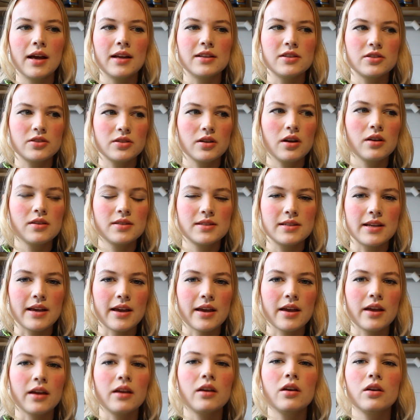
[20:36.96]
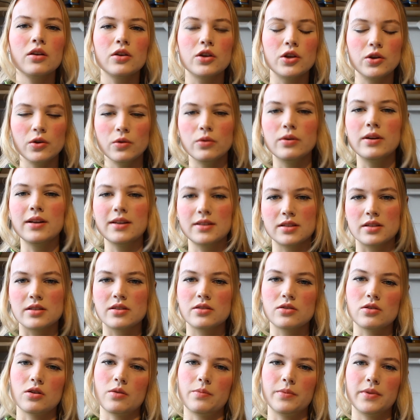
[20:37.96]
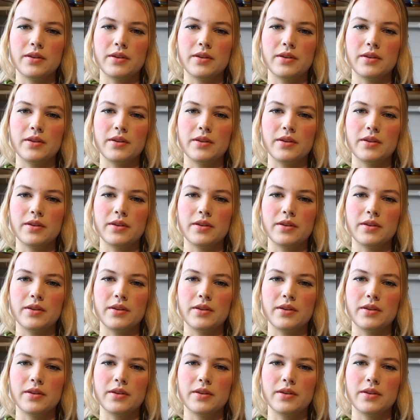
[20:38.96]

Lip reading: and start saying, you need to stop